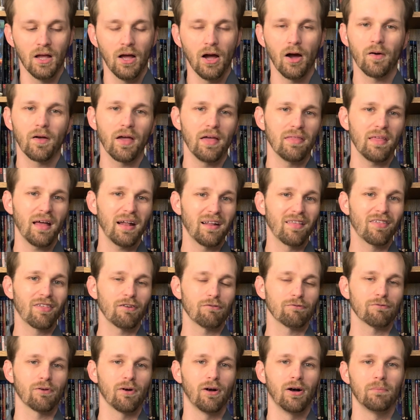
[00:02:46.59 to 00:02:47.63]
Okay, that is
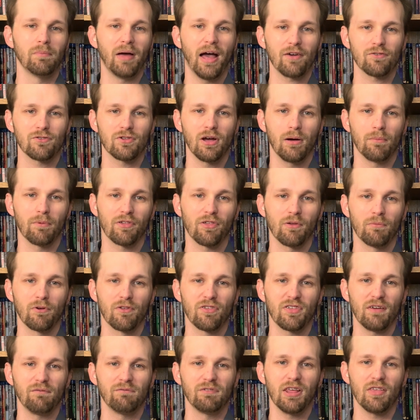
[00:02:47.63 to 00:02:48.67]
it from Action Comics number
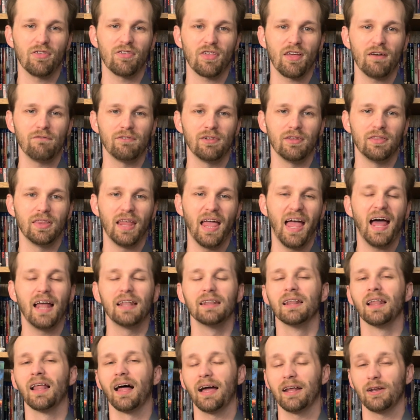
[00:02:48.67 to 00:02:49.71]
77,
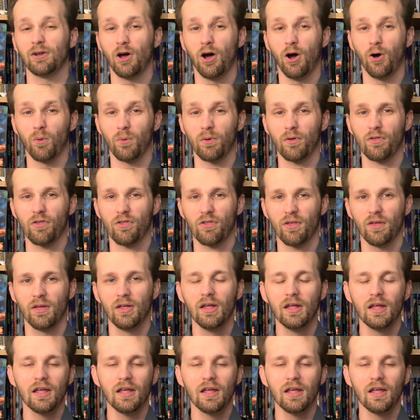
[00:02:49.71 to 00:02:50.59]
Headline Hoax.